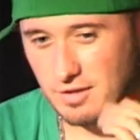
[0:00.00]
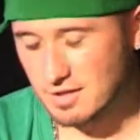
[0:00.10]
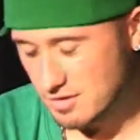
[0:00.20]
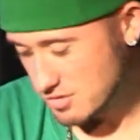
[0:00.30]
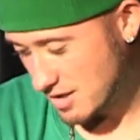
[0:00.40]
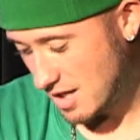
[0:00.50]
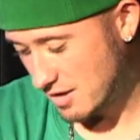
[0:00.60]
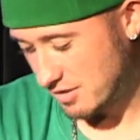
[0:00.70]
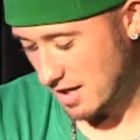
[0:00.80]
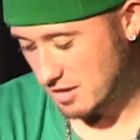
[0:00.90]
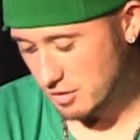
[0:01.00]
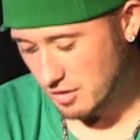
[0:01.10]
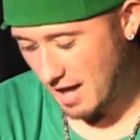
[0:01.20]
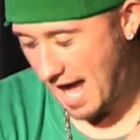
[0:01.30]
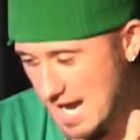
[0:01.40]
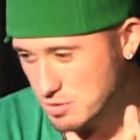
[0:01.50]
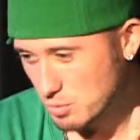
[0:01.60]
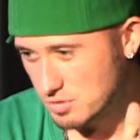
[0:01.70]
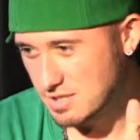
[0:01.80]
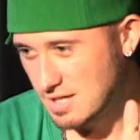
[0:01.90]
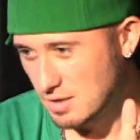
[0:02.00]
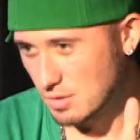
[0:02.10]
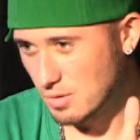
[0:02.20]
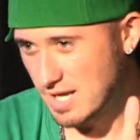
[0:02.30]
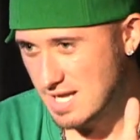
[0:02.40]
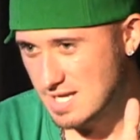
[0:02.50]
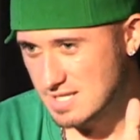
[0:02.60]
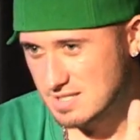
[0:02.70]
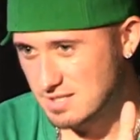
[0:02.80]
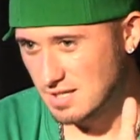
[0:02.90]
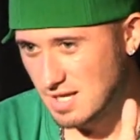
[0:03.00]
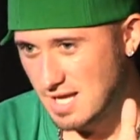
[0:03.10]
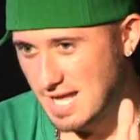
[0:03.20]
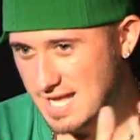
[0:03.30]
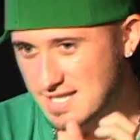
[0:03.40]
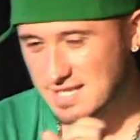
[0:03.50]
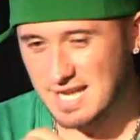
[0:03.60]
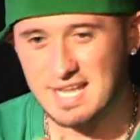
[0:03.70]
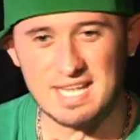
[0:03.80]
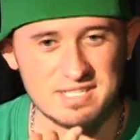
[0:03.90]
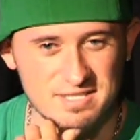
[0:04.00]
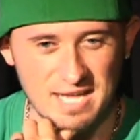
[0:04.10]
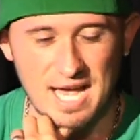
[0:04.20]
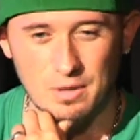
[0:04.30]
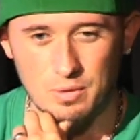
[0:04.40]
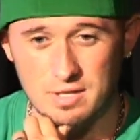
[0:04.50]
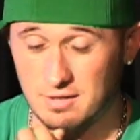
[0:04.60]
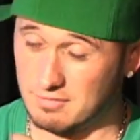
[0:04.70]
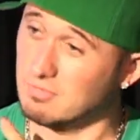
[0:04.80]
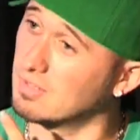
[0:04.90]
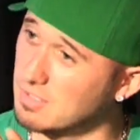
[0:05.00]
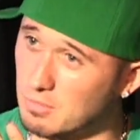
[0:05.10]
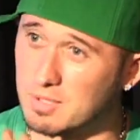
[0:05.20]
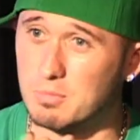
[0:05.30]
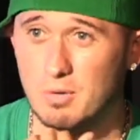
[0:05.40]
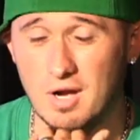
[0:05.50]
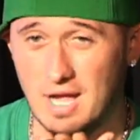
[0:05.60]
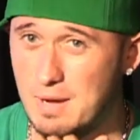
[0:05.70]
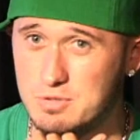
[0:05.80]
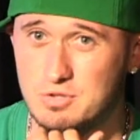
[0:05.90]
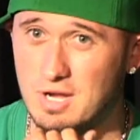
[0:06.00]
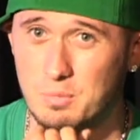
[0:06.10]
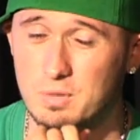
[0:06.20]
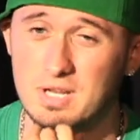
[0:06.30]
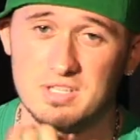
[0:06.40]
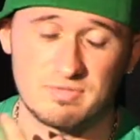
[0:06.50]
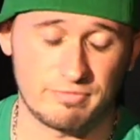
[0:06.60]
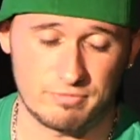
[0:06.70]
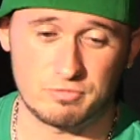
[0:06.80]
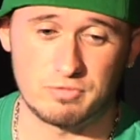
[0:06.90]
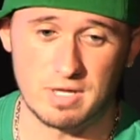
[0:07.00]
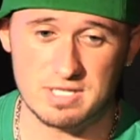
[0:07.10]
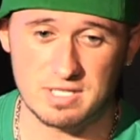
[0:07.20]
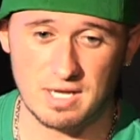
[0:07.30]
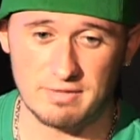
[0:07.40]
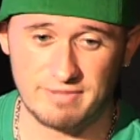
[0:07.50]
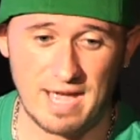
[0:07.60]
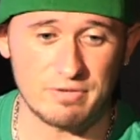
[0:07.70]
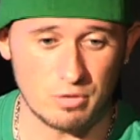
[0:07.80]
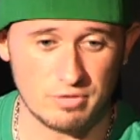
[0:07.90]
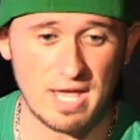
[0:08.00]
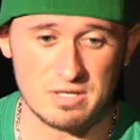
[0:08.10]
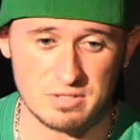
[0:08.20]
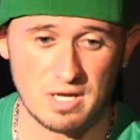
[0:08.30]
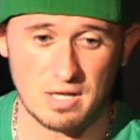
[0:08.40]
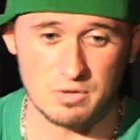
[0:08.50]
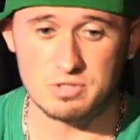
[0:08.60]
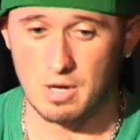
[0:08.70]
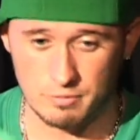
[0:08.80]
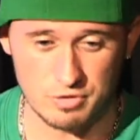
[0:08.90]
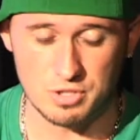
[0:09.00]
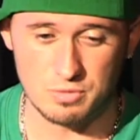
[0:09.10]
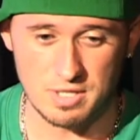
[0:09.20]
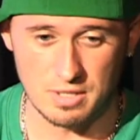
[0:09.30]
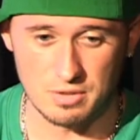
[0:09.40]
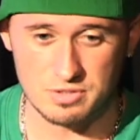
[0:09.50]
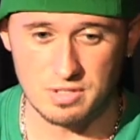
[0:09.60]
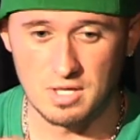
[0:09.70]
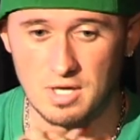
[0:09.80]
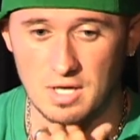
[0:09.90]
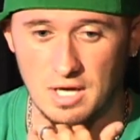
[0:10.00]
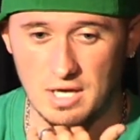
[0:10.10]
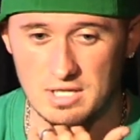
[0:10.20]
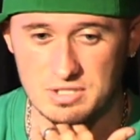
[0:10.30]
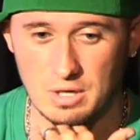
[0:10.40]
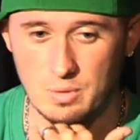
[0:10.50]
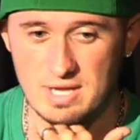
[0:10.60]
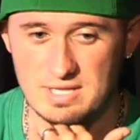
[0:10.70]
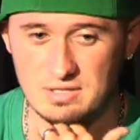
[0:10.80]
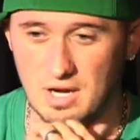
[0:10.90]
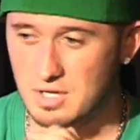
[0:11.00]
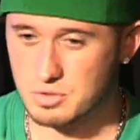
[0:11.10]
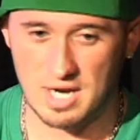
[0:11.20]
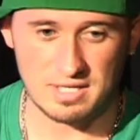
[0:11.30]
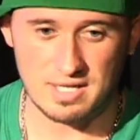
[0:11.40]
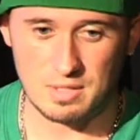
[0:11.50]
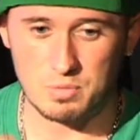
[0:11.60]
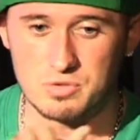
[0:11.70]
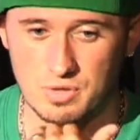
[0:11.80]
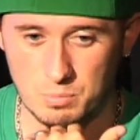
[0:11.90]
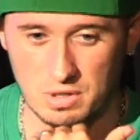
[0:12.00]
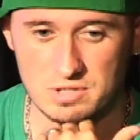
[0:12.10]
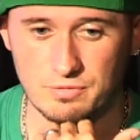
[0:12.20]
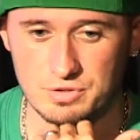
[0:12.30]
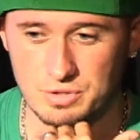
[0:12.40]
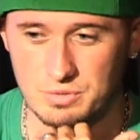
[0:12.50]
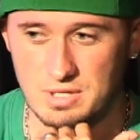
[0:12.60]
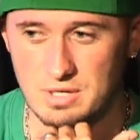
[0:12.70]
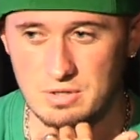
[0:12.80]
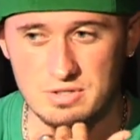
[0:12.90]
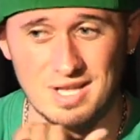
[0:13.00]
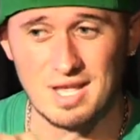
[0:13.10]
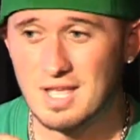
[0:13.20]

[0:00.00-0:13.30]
There's another thing. The actual deal is he gets a salary. Don't get me wrong. I was trying to win it. It's $500,000 over 2 years. So he's contracted in with DreamWorks for 2 years.